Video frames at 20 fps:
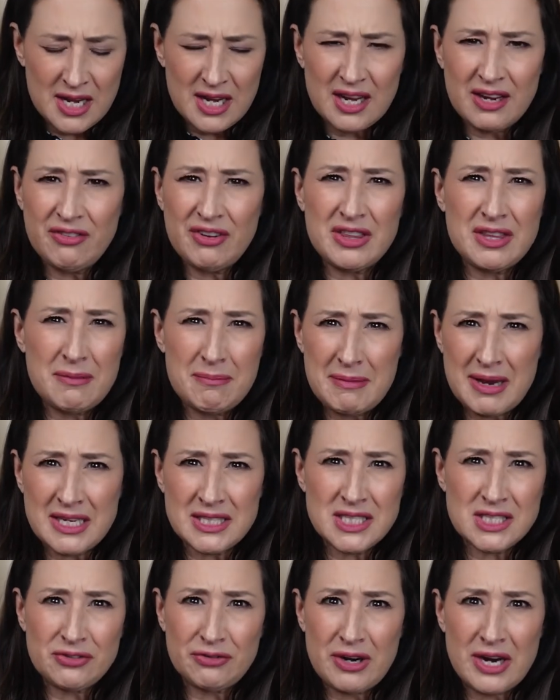Even the
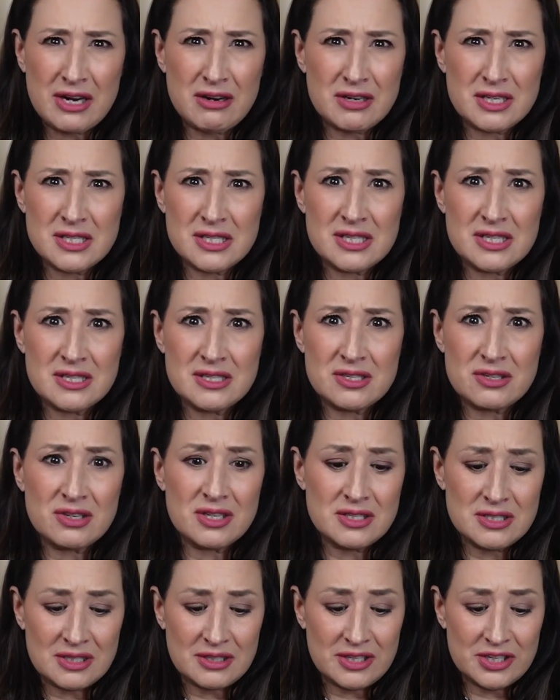men's fragrances are
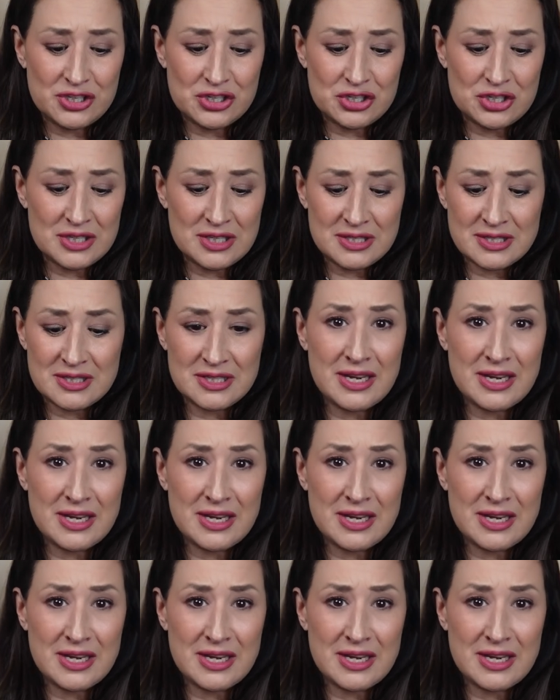delicious.